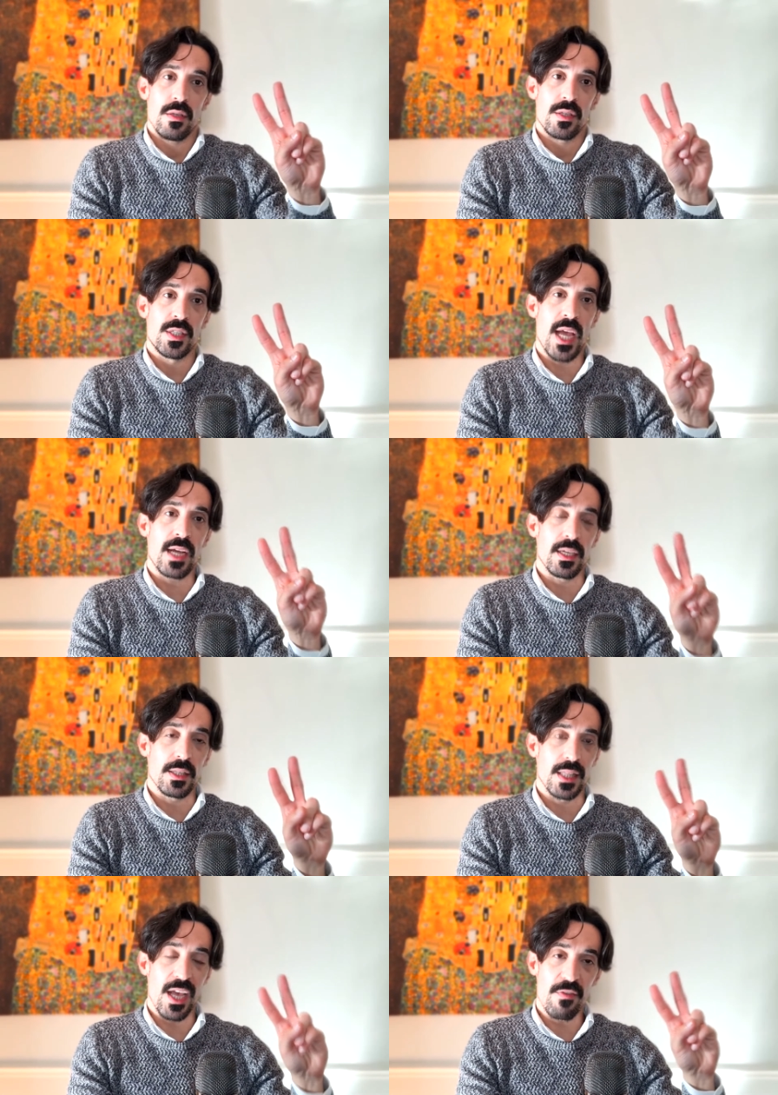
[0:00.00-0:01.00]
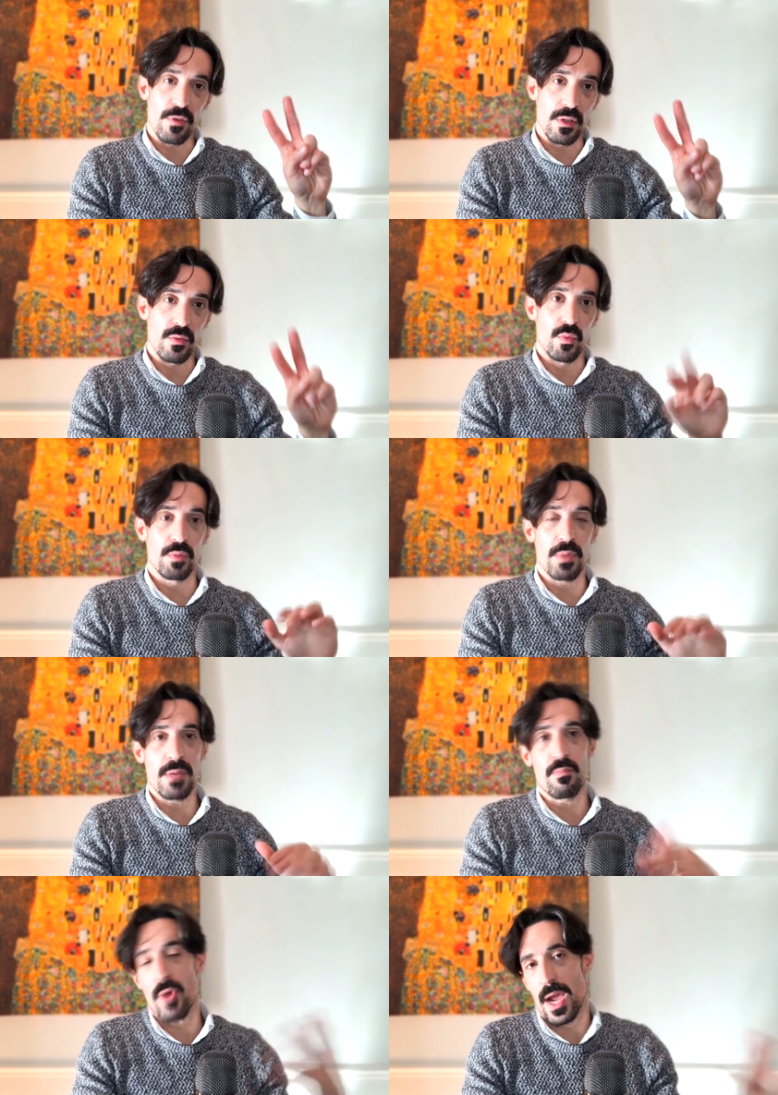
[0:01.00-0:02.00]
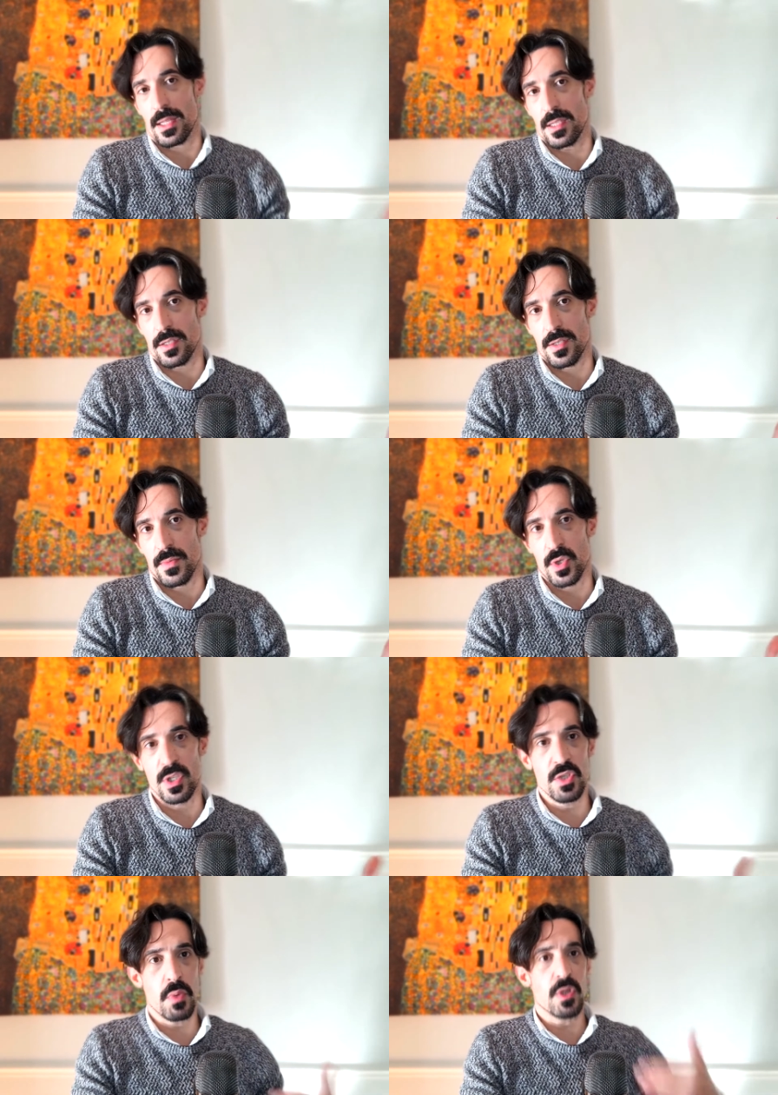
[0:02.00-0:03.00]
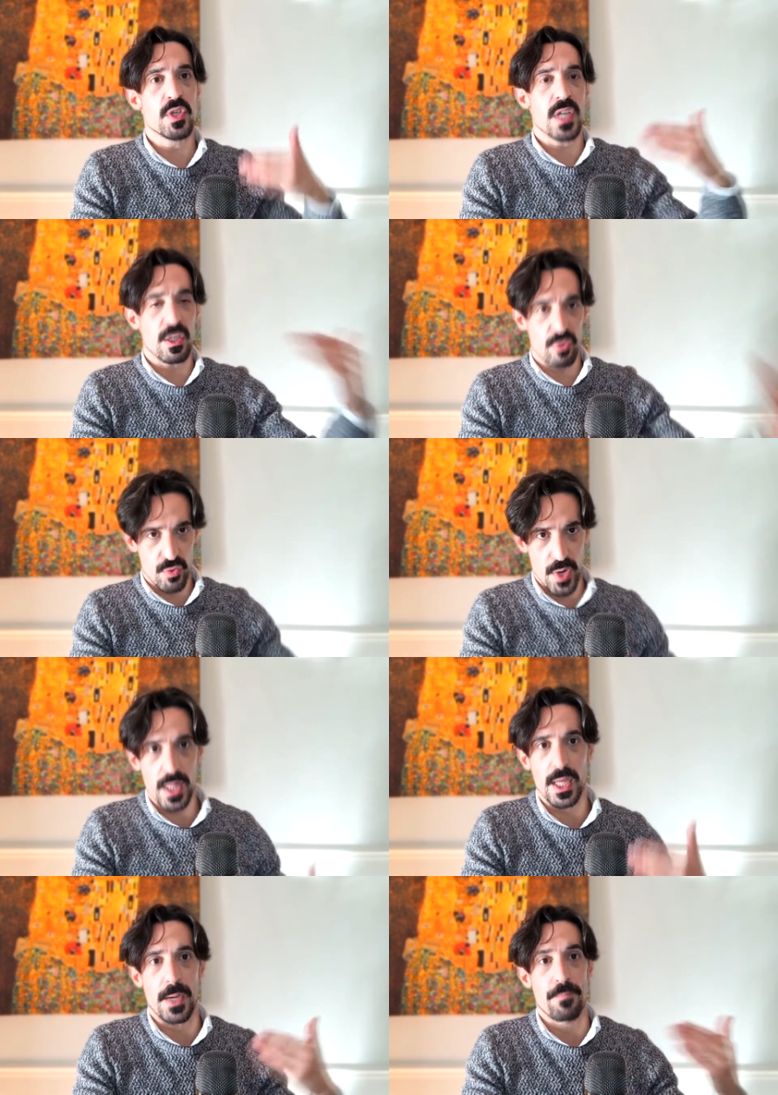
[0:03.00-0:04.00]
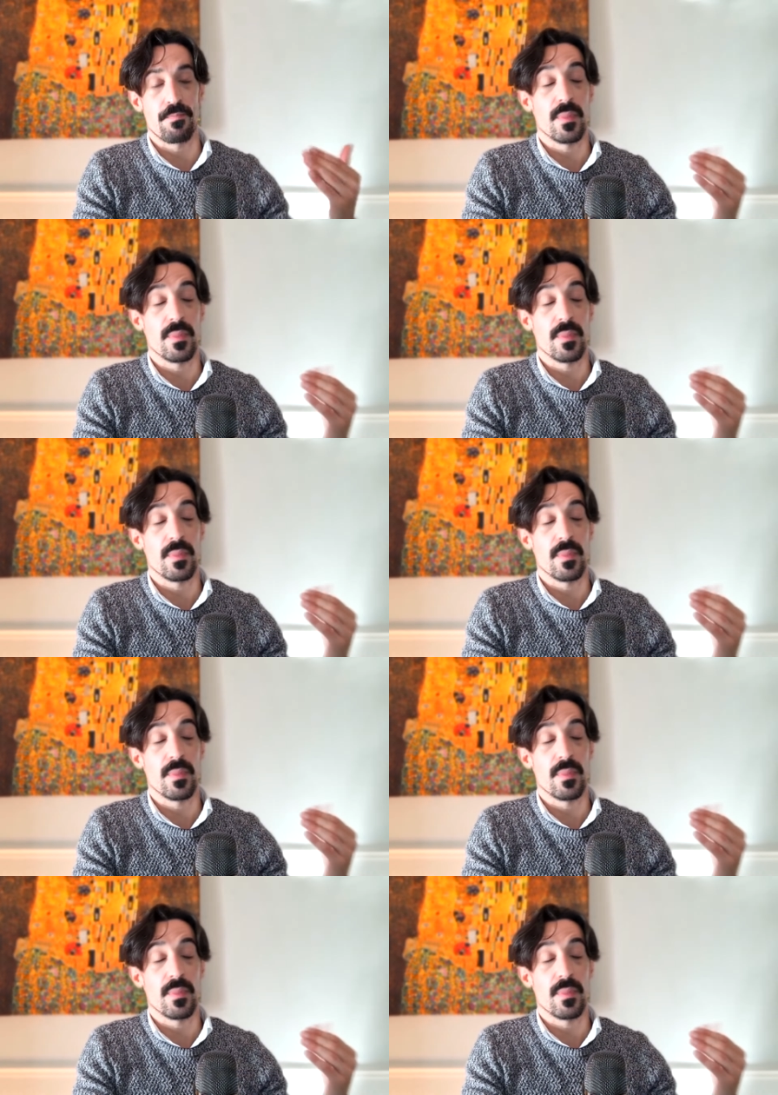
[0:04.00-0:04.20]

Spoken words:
Second level would be practice. So this is when you start drilling.